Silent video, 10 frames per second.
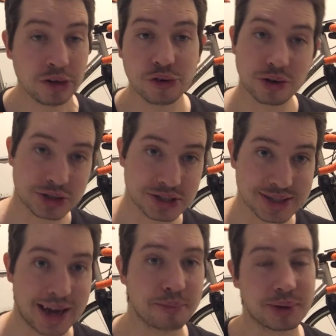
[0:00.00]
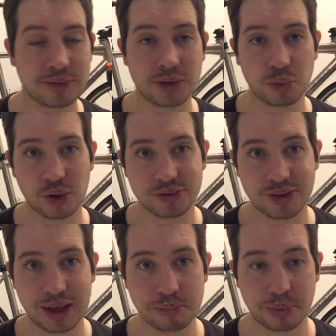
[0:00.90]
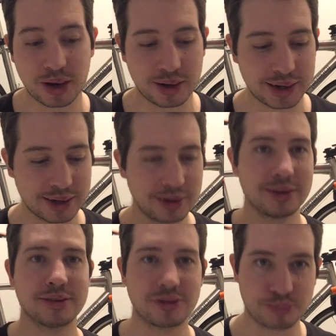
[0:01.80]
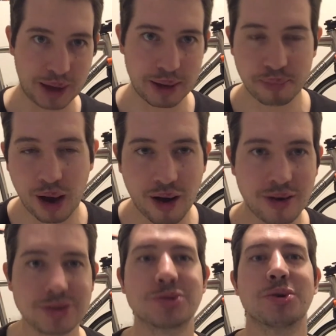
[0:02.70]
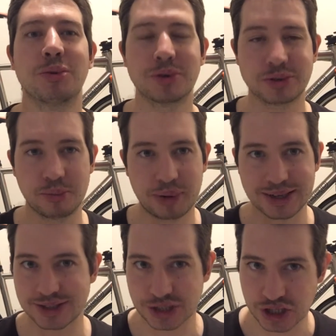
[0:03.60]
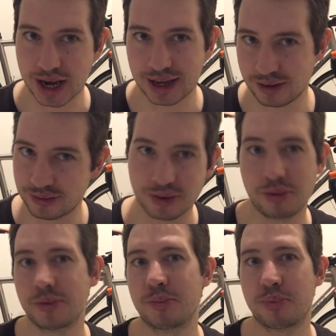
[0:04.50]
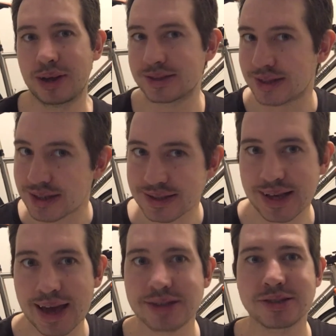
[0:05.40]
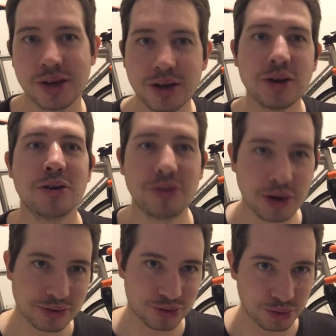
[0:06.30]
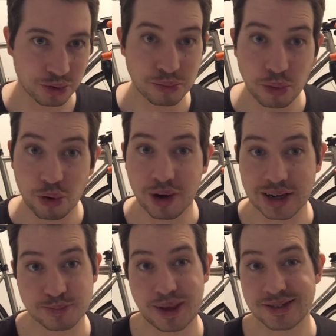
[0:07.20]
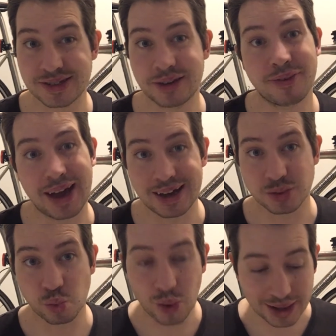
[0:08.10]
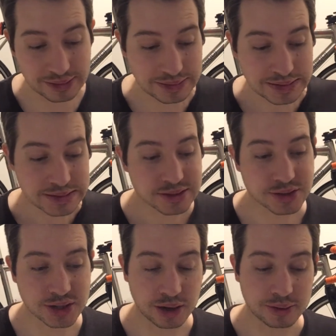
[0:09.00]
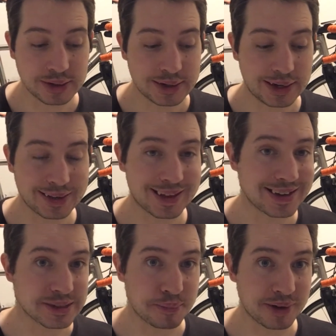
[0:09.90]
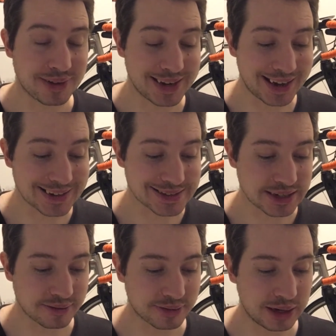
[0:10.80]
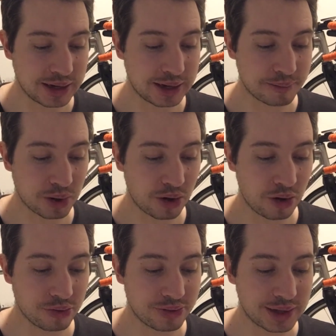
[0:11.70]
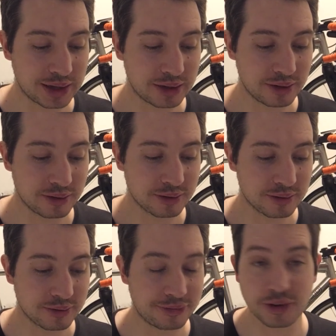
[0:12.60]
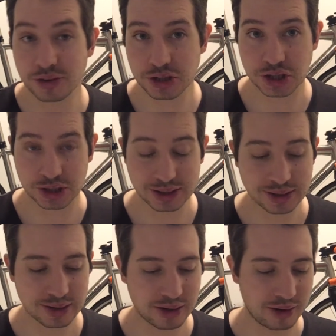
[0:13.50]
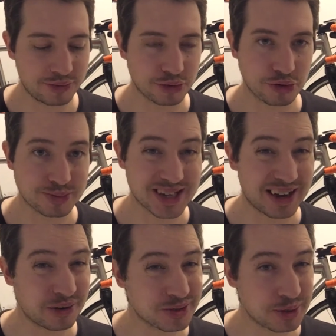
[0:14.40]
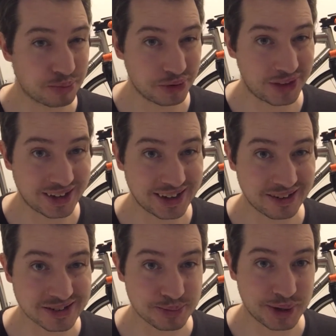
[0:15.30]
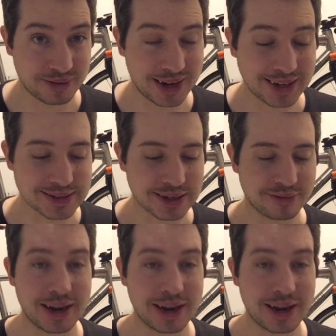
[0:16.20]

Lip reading: Not just that, but if you want to then buy the spare parts, or you want to replace the chains, or you want to replace the cassettes, those are all more expensive as well. So that is a bit of a negative. On the function of the group set, I also put that down as a bit of a negative.